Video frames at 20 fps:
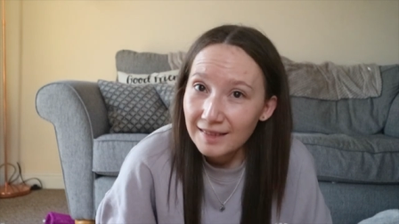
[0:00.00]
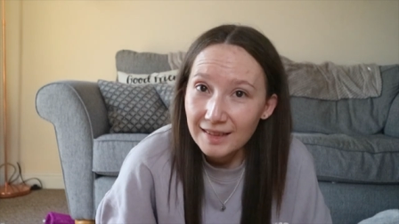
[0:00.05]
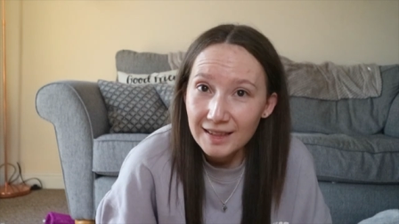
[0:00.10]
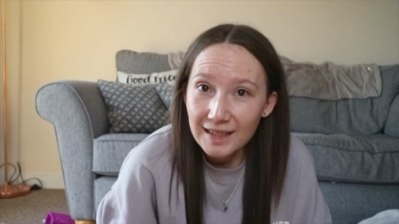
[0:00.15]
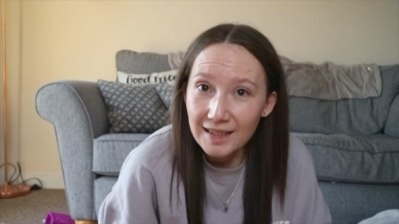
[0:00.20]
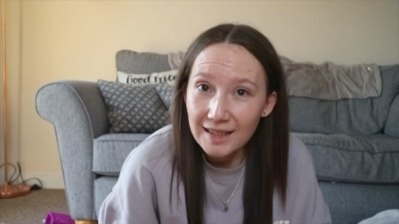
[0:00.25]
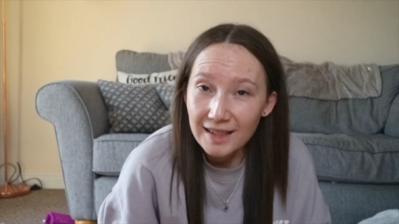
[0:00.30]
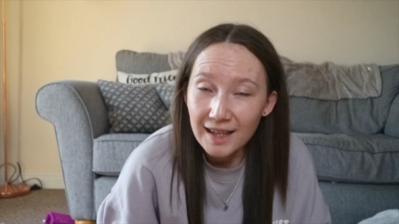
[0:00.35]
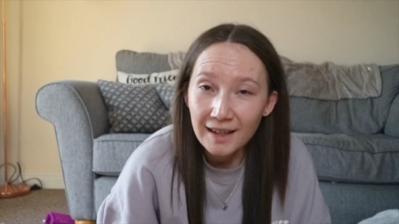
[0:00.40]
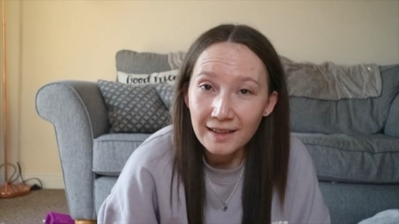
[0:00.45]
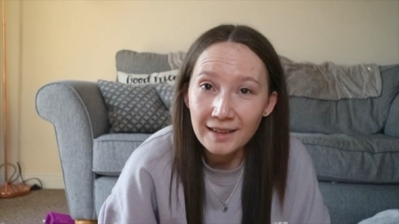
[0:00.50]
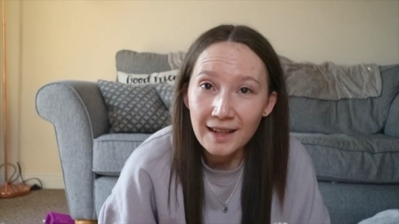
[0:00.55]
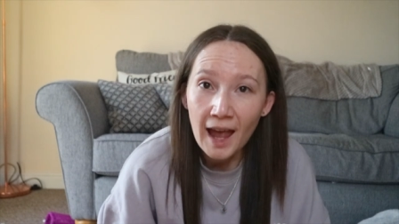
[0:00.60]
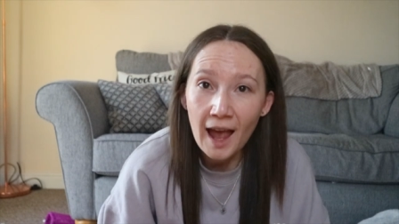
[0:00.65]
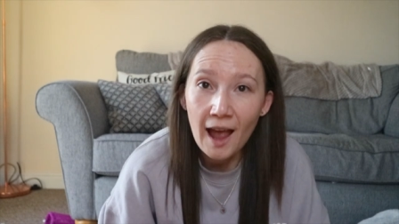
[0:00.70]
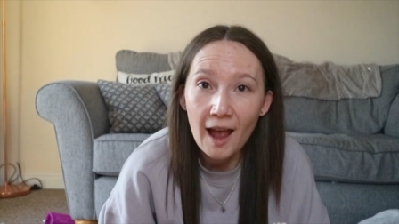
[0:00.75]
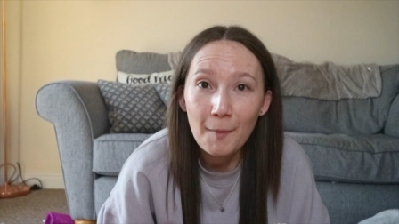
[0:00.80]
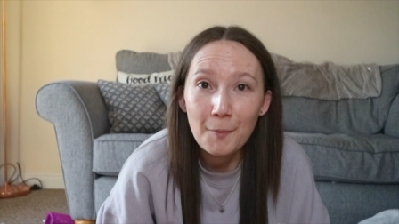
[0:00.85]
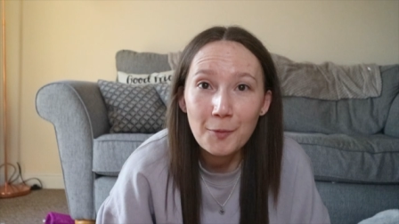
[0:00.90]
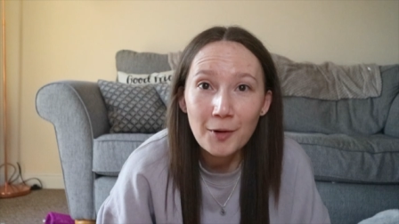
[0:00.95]
the
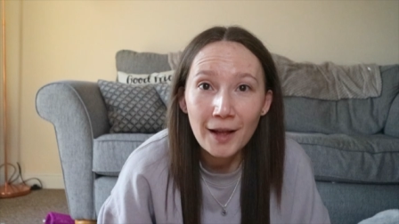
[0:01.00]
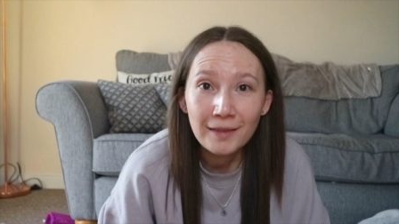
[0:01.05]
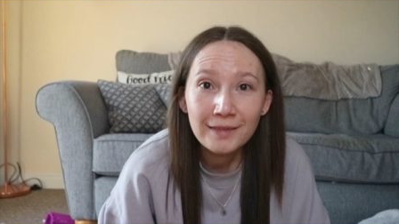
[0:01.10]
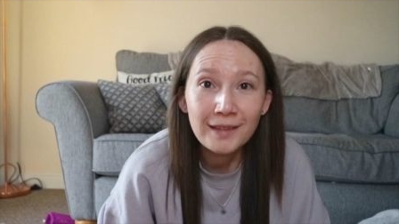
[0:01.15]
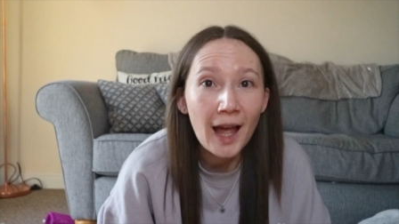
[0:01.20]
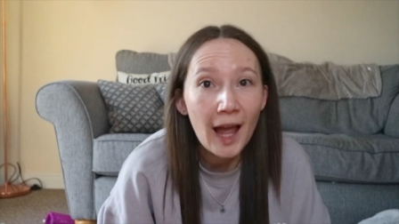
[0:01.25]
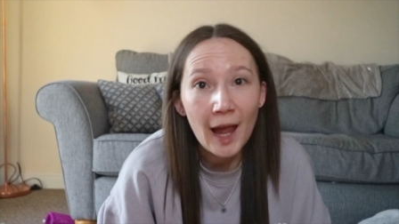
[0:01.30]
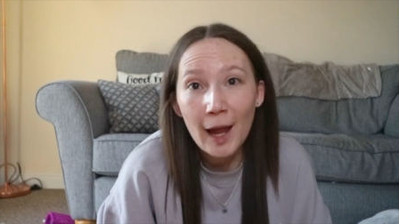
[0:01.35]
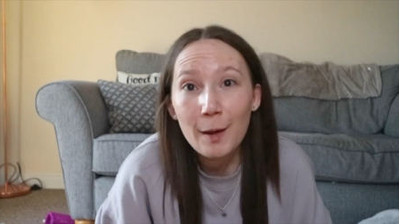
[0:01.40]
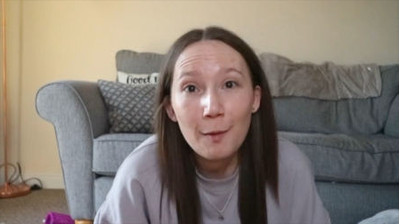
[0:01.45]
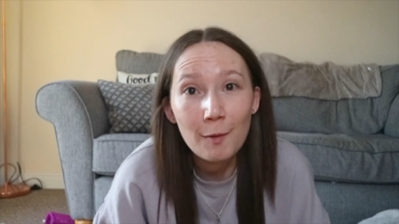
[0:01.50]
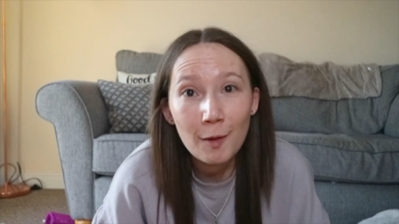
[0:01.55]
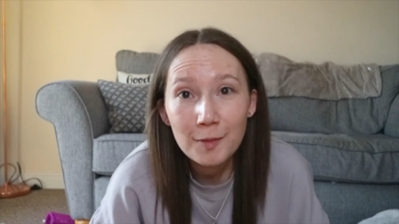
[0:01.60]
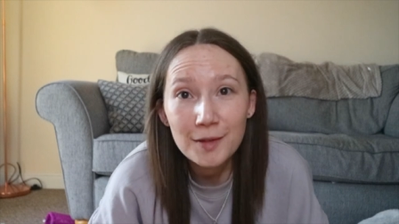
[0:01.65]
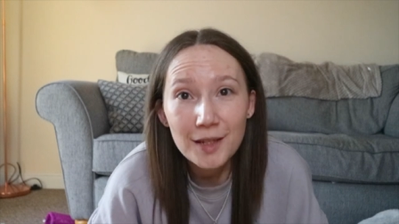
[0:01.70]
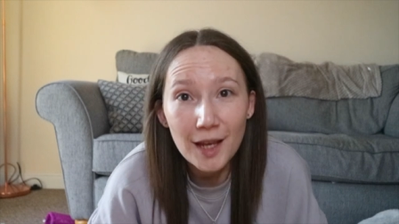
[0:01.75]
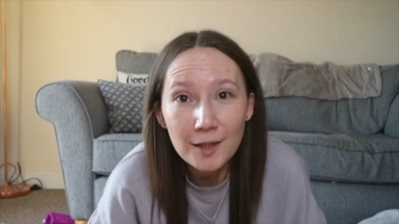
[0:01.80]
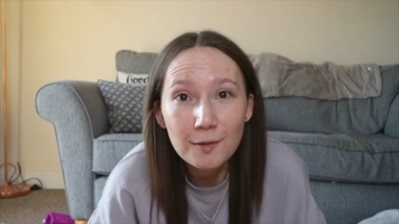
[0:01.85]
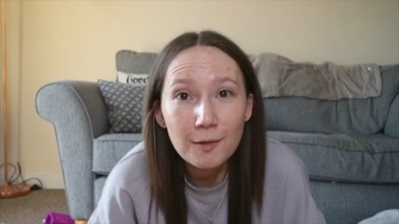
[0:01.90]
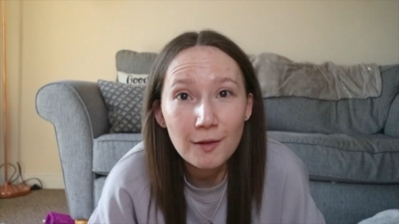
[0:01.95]
skincare brand that I'm
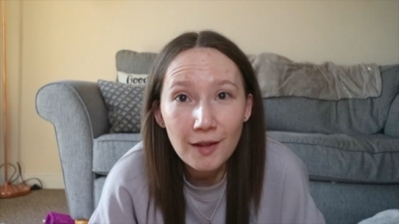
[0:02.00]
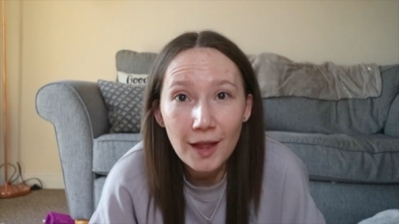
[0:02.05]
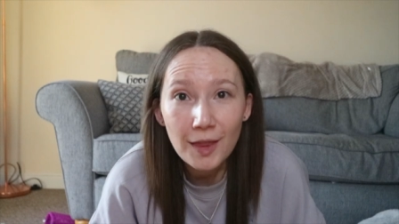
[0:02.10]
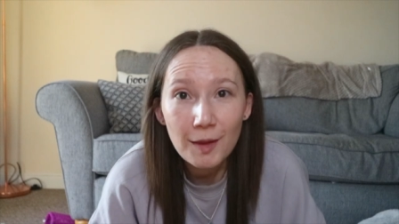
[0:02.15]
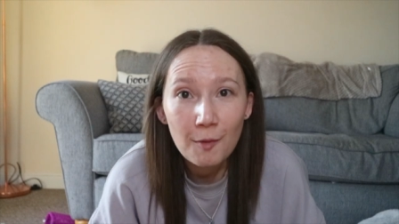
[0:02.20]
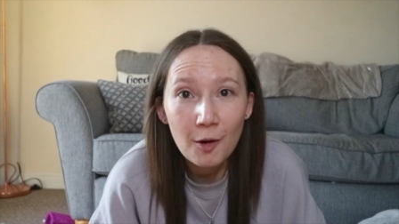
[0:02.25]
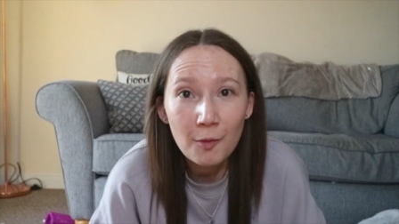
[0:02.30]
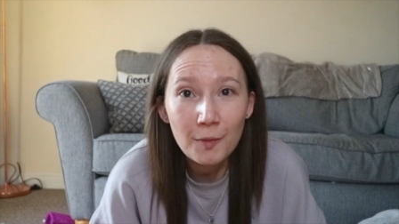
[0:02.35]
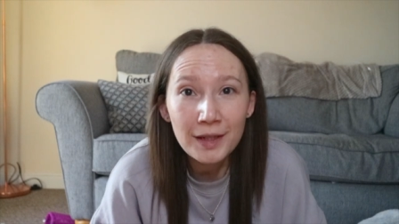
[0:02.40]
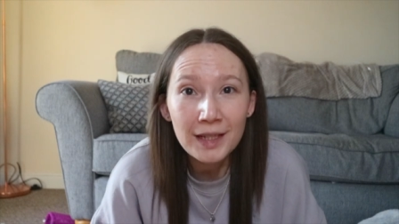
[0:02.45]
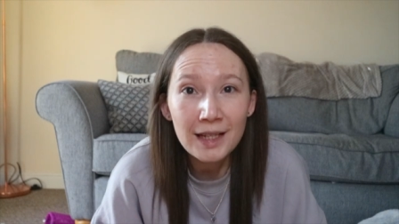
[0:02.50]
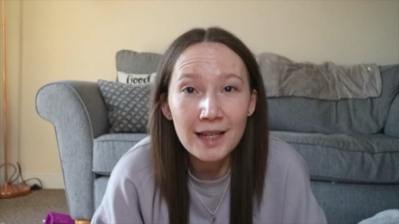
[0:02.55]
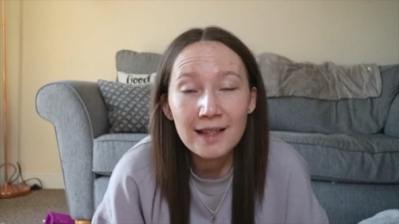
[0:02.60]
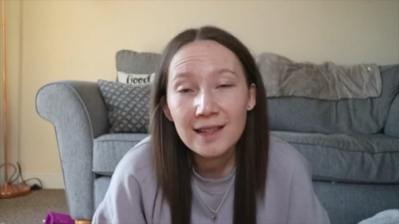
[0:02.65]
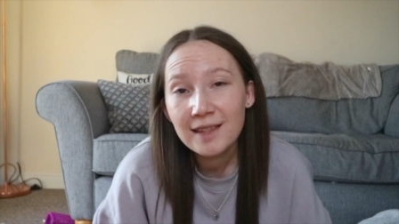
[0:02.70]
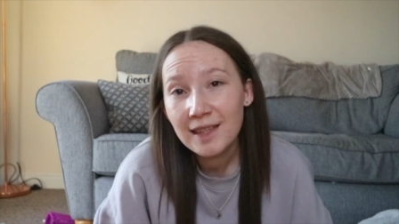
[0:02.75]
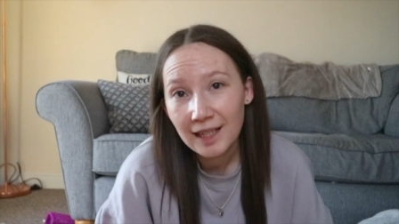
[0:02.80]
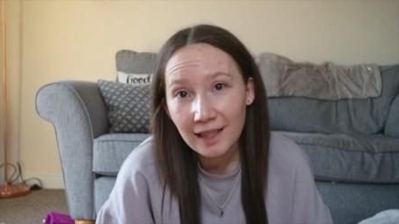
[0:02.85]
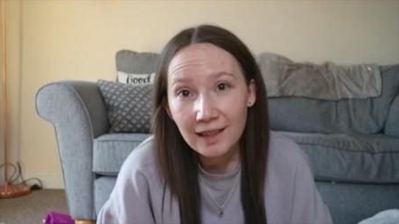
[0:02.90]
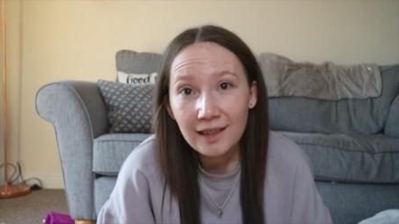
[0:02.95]
obsessed with at the moment
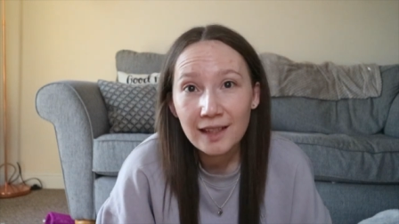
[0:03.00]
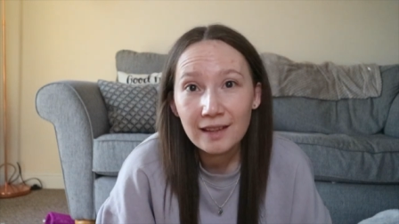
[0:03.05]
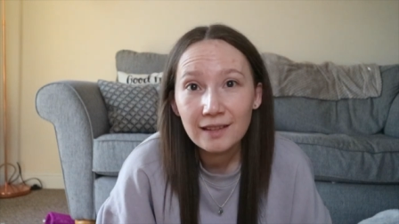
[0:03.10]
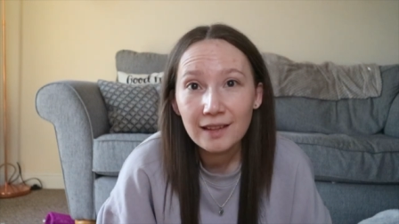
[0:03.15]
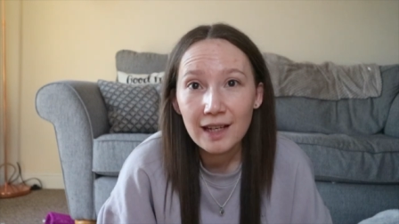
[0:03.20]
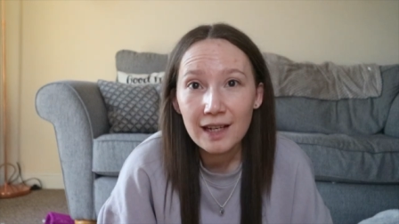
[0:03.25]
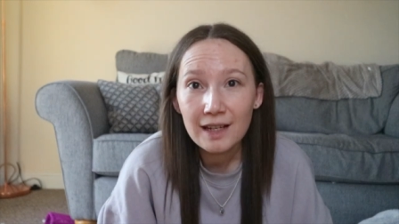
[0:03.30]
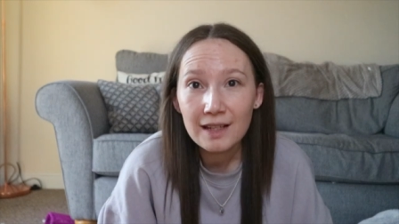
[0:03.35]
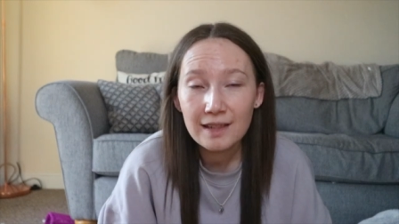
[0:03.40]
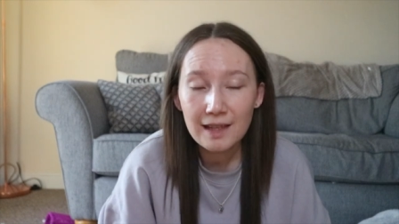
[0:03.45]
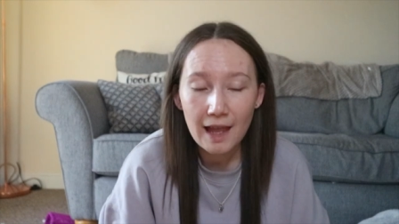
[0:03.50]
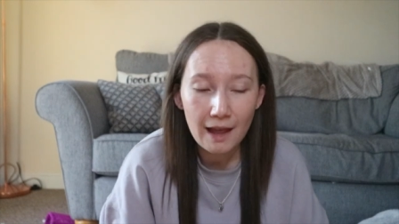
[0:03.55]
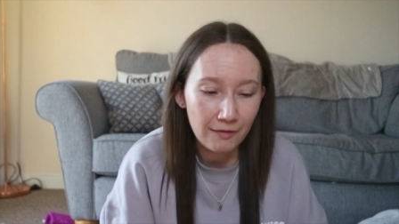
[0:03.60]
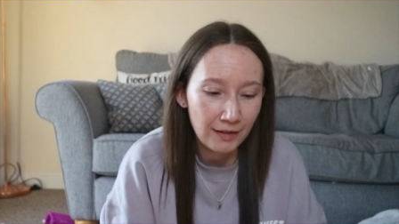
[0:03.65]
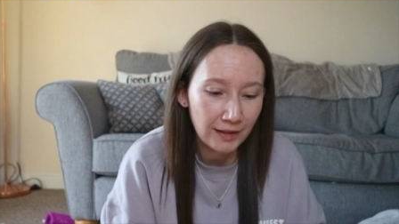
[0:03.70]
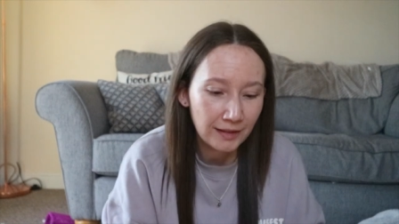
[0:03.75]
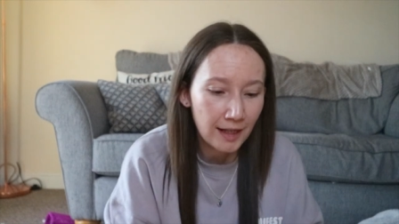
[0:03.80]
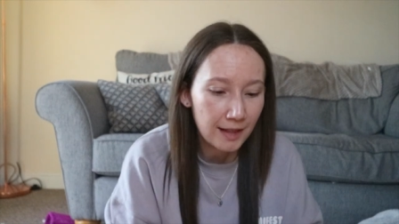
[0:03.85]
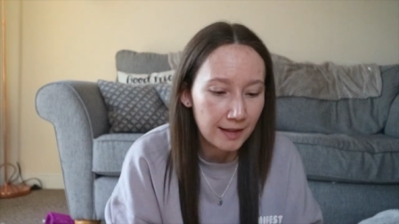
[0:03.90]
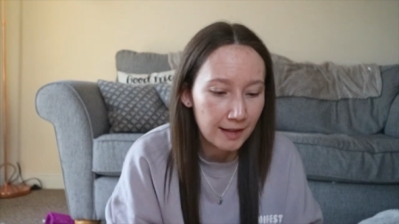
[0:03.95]
is the Inkey List. I
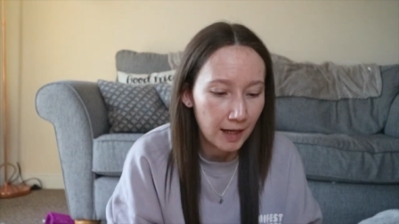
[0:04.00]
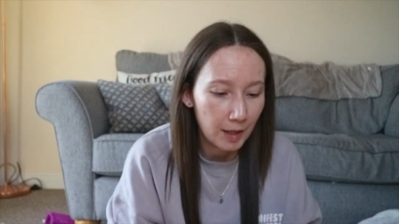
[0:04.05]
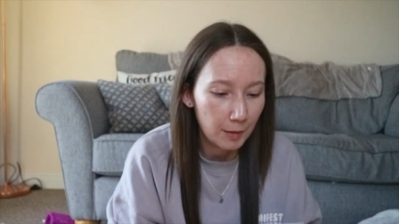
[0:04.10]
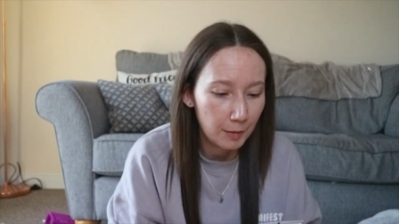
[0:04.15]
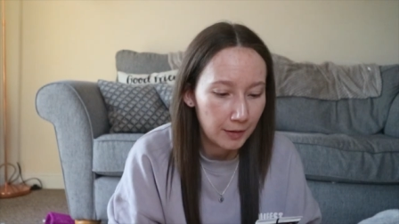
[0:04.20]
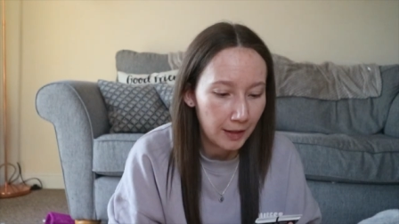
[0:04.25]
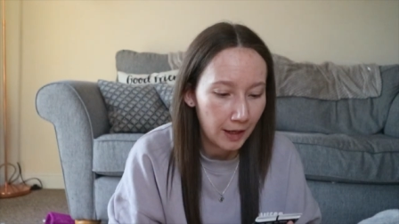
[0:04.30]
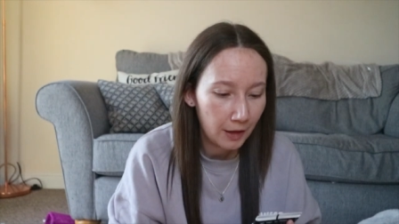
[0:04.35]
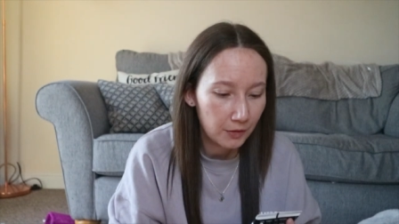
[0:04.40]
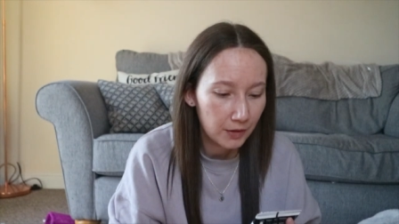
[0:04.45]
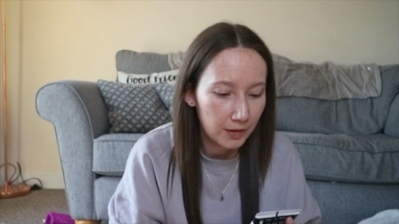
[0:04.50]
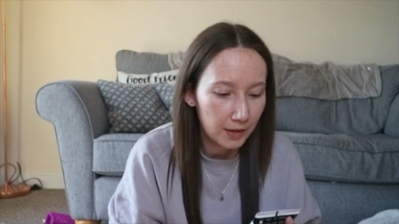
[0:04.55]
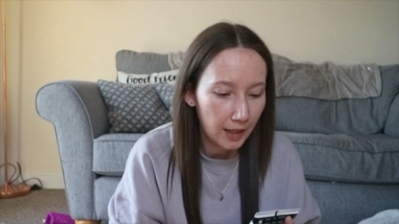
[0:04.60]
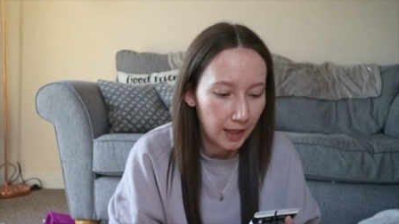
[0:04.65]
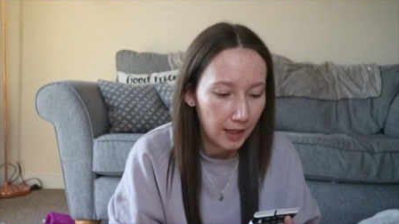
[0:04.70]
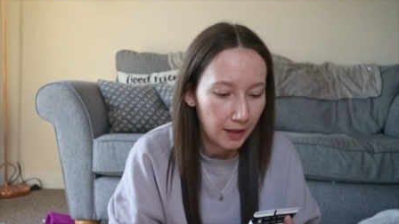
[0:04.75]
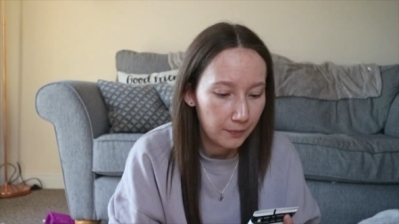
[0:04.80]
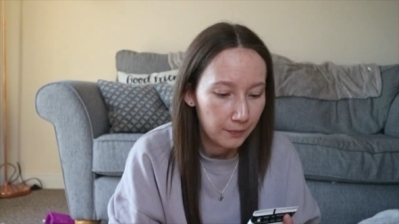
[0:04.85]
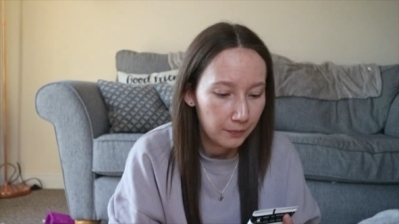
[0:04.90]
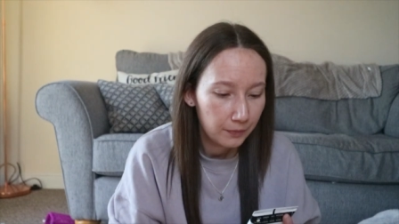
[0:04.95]
think that's how you pronounce
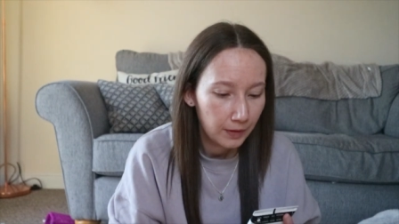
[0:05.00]
it.